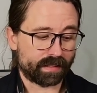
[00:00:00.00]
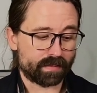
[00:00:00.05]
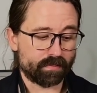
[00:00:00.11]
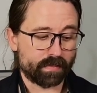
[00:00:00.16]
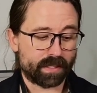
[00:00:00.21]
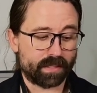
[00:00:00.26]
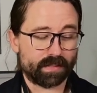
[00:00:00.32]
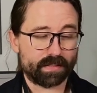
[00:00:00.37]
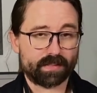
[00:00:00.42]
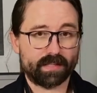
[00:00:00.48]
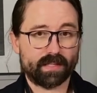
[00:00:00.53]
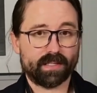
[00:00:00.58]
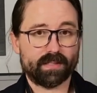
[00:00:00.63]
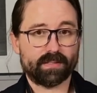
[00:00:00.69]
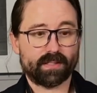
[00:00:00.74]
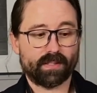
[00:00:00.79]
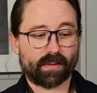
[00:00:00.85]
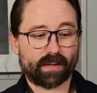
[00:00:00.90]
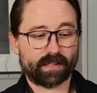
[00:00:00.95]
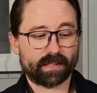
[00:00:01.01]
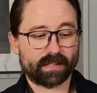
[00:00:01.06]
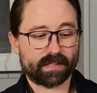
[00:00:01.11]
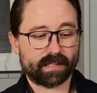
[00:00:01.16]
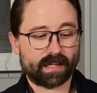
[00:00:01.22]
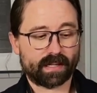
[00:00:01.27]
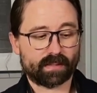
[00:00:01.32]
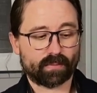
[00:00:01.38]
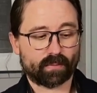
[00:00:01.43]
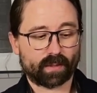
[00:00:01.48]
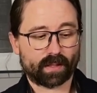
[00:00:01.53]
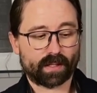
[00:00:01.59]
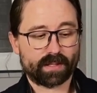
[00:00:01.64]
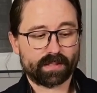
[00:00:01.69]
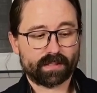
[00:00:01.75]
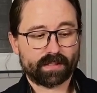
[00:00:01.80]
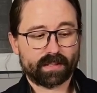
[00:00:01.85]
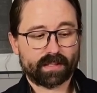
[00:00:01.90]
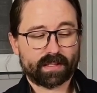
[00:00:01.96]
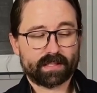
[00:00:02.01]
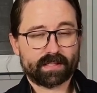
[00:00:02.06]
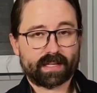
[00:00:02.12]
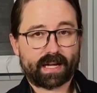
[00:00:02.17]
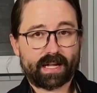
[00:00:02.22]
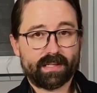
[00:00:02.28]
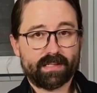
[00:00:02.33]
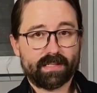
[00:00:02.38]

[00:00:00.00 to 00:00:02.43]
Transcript: middle C is going to sound worse than the side